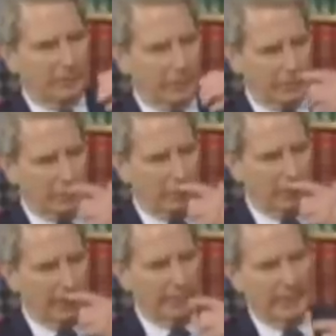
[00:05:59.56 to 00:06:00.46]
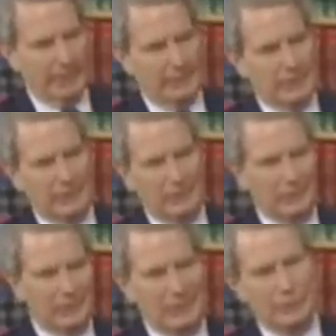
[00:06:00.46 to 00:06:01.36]
that President Obama had taken
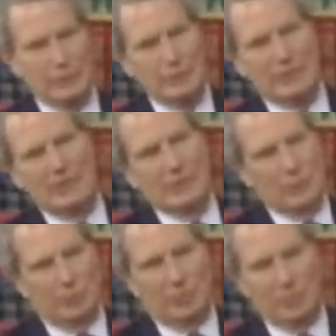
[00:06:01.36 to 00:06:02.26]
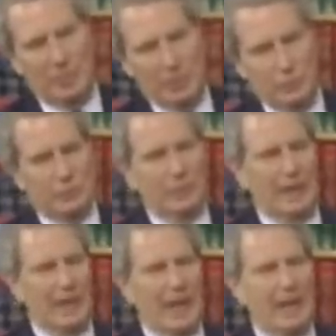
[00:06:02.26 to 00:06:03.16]
an interest in your proposal.
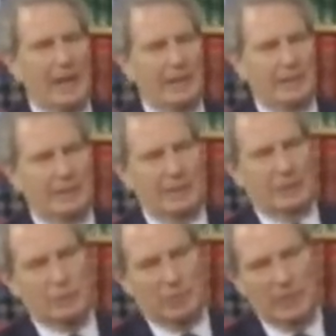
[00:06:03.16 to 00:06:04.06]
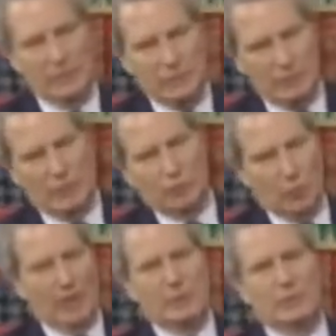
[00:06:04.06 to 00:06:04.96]
Explain to those
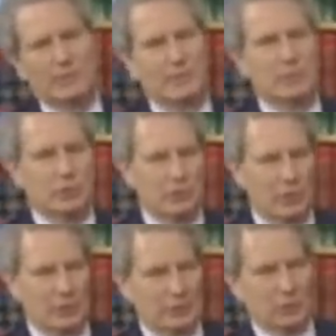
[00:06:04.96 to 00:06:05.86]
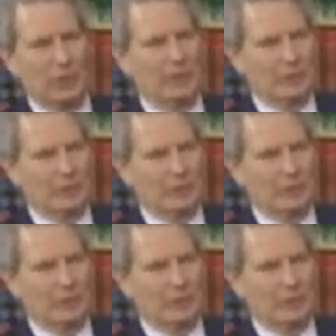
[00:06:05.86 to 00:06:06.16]
watching this show as well